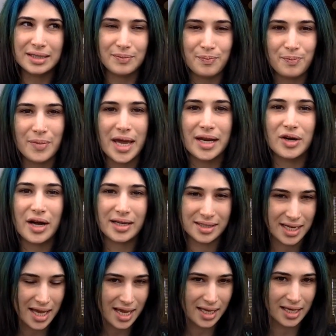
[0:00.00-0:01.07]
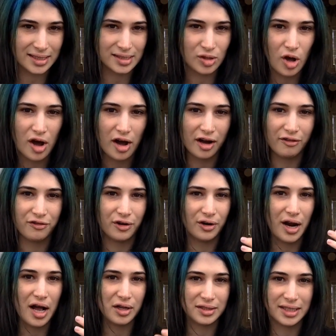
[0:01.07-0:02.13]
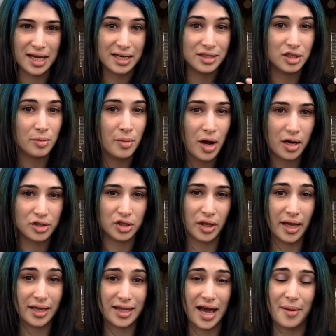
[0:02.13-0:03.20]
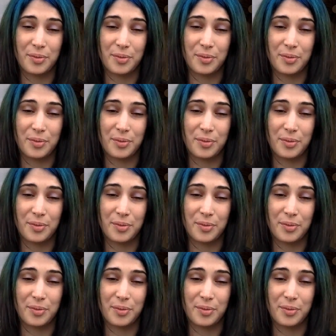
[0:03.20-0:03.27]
may not take as long for LDN to modulate that,